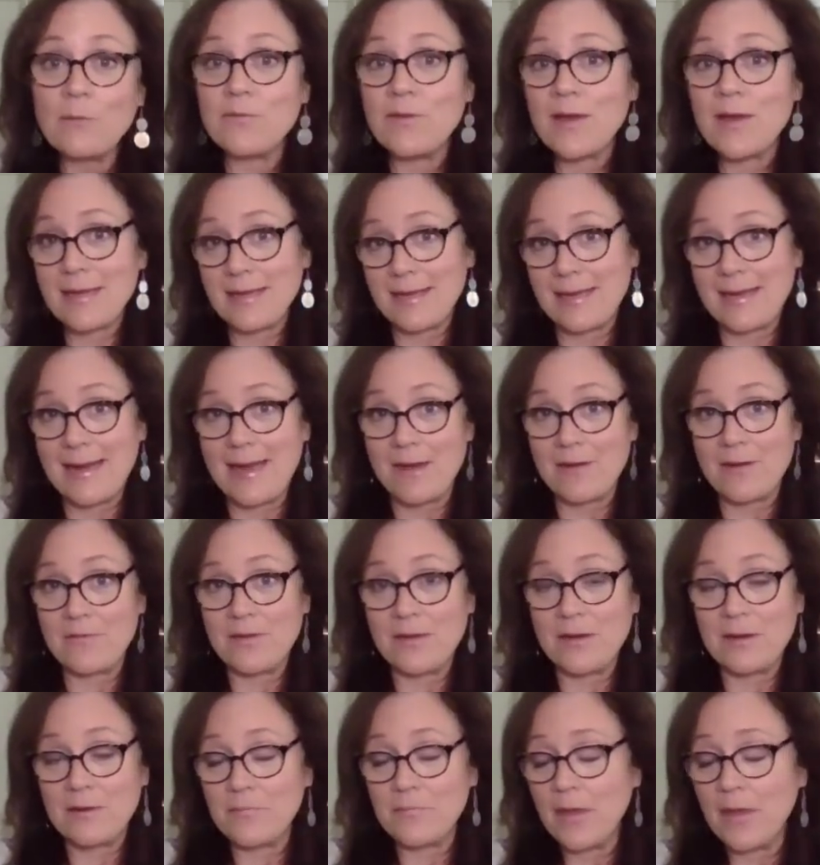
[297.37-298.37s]
We've got to get out of
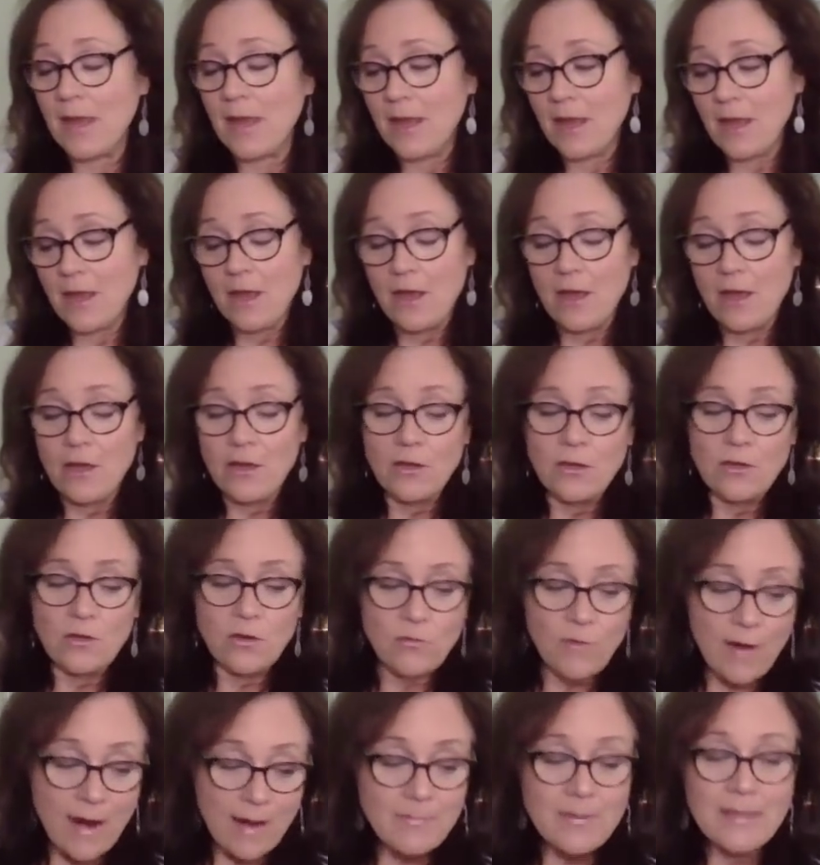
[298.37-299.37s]
here.
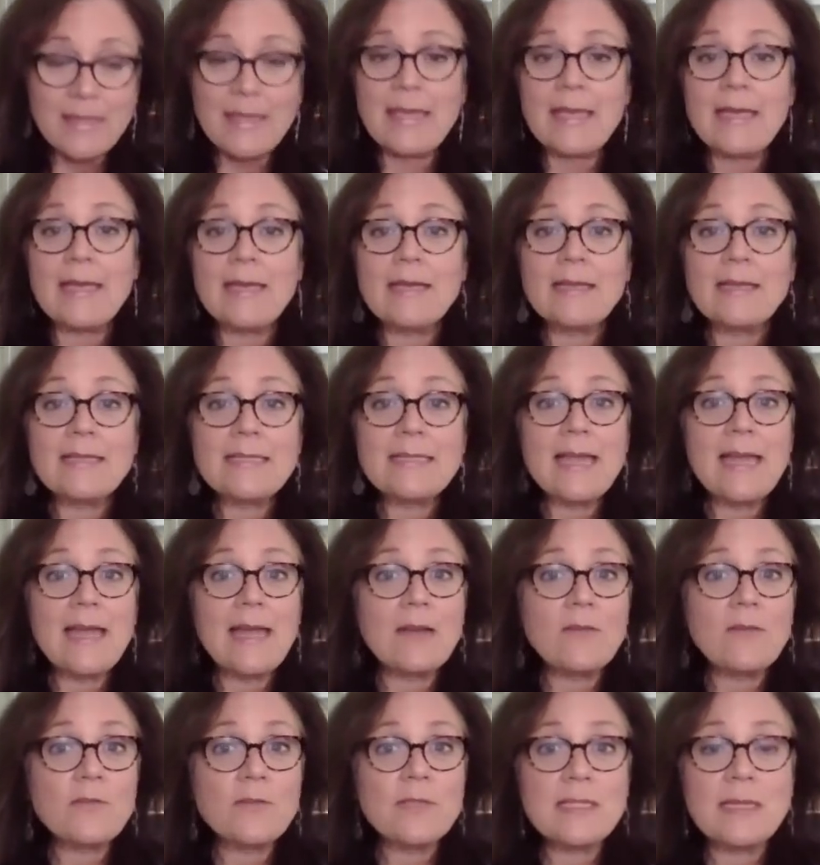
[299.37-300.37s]
grabbed the kids,
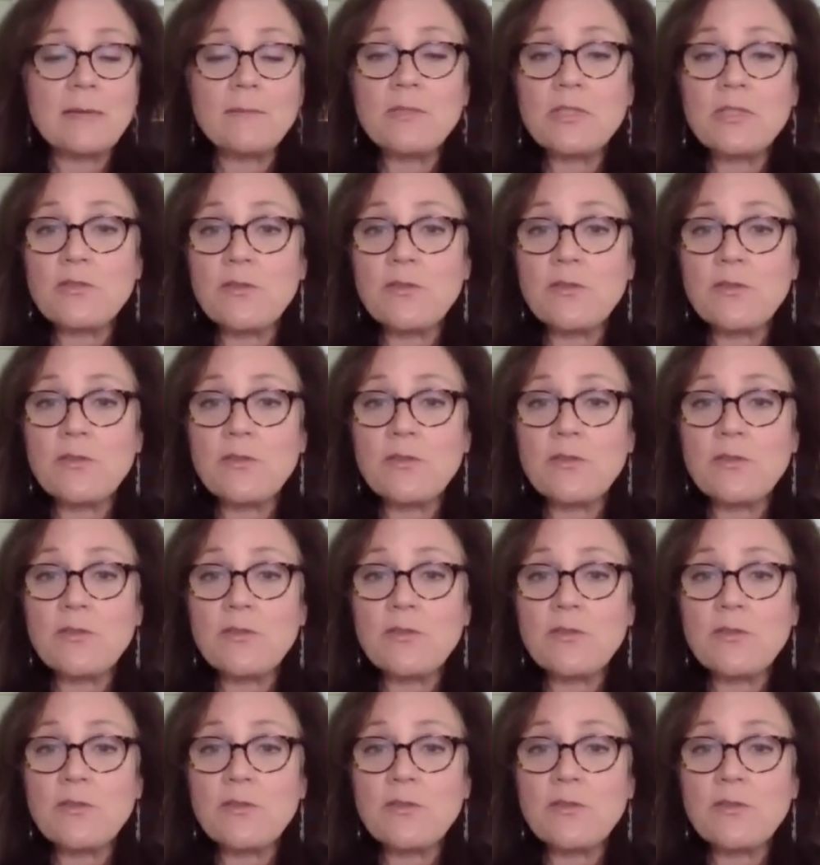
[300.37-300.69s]
and for some